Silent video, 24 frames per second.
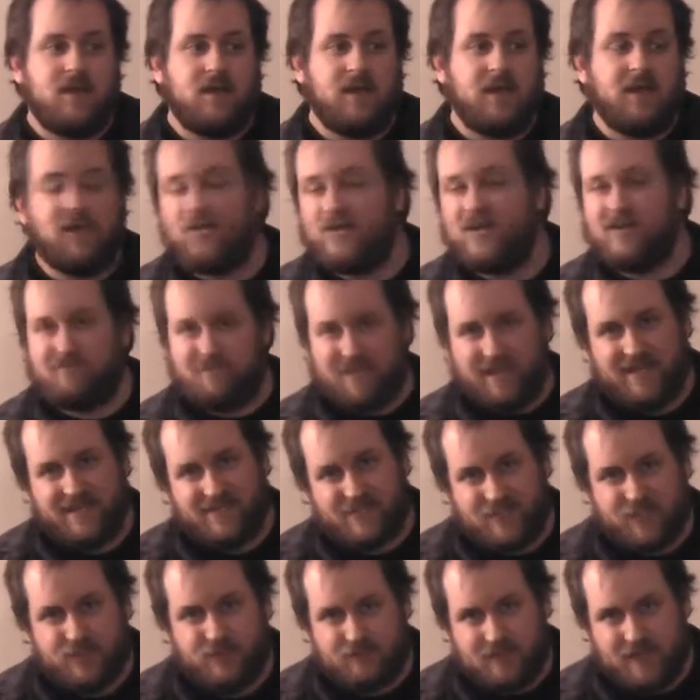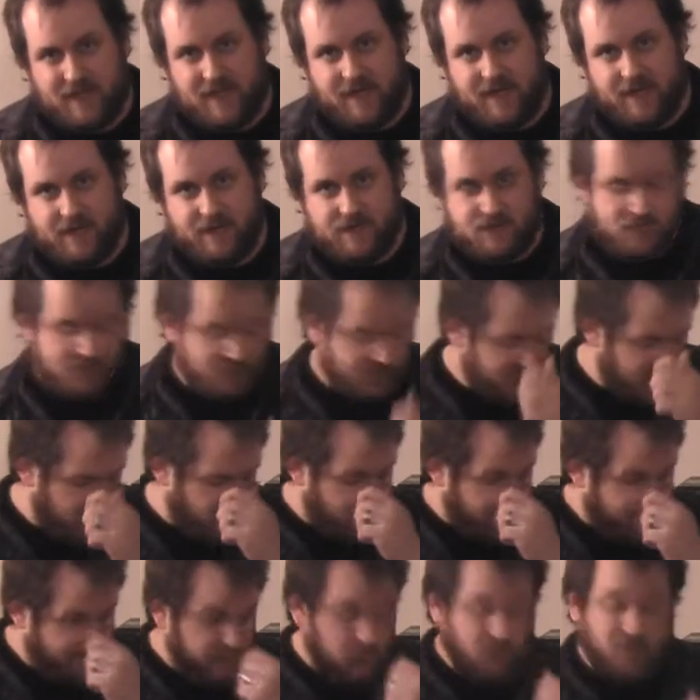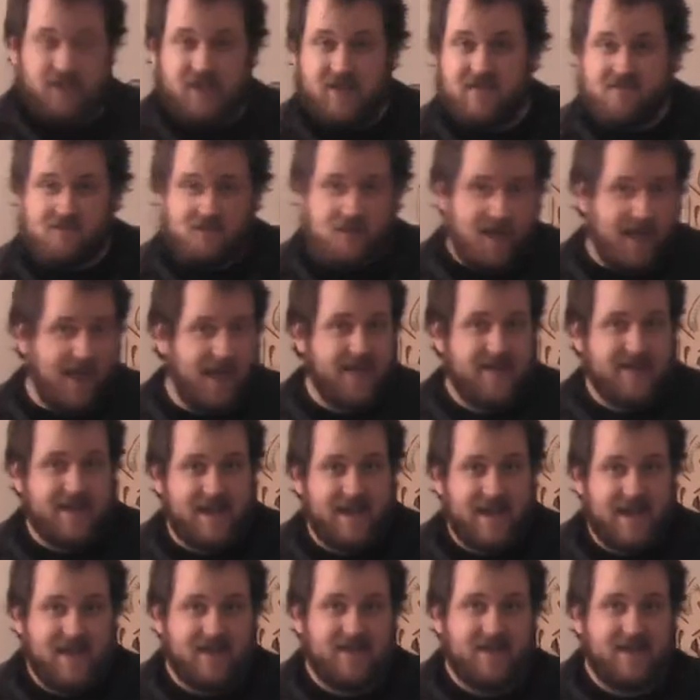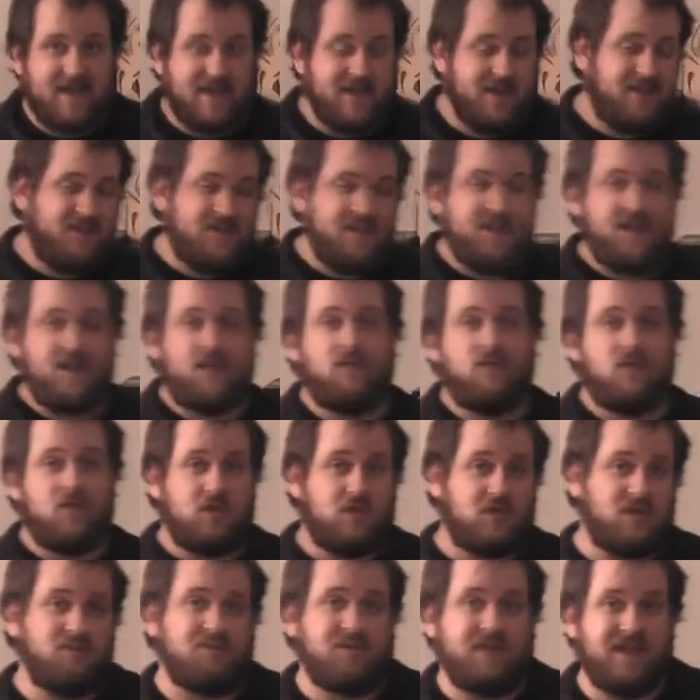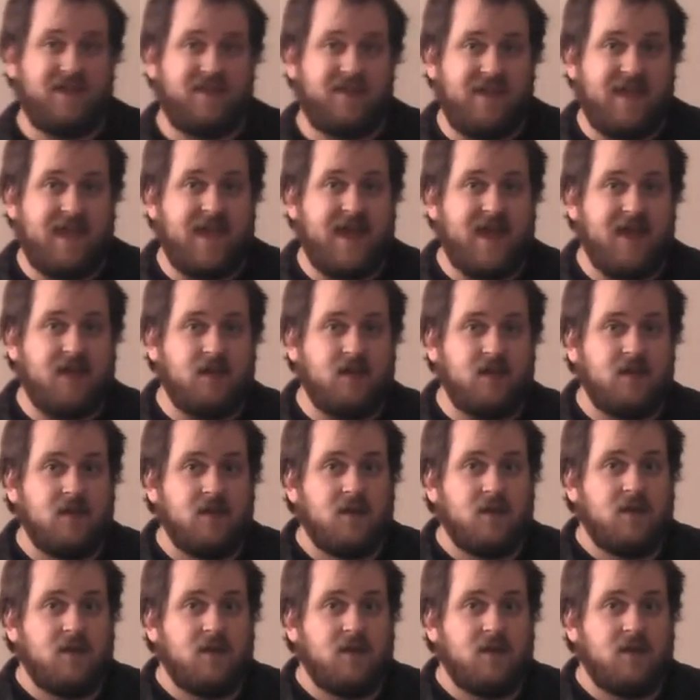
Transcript: it only plays 2 players. So if you're looking for a head-to-head kind of thing, you can play that.